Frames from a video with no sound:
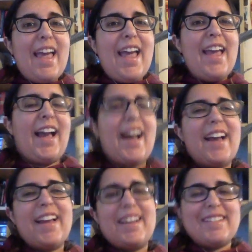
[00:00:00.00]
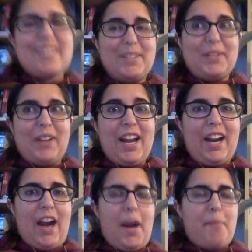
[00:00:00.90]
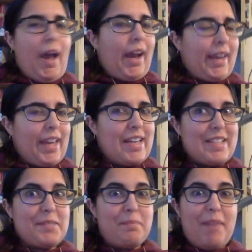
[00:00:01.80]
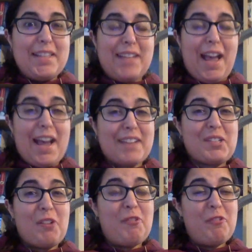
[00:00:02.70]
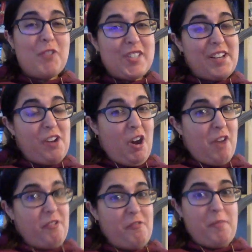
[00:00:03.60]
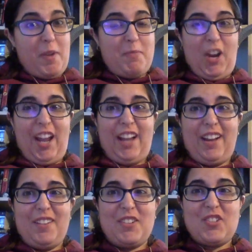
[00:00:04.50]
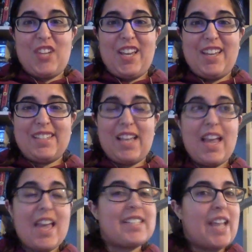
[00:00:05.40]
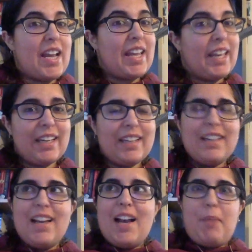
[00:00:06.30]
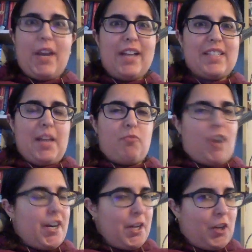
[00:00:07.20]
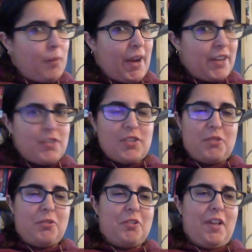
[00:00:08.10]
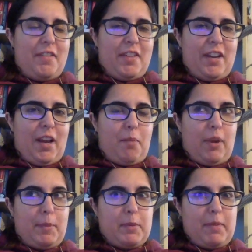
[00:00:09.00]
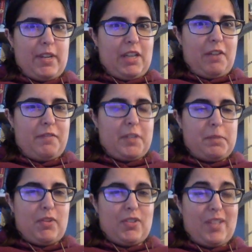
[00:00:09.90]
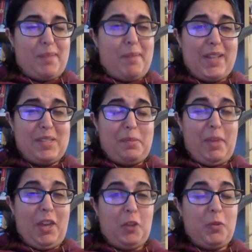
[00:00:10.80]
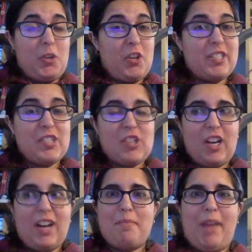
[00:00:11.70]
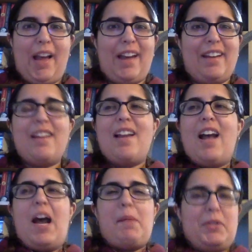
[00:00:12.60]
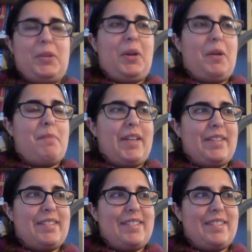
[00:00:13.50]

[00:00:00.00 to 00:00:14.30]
Hey guys, Laura here. I'm back. It is my last full day off of my break, which is exciting because I'm ready to go back to school. I think I prepped myself as much as I possibly could when you're a teacher, but I'm also going to miss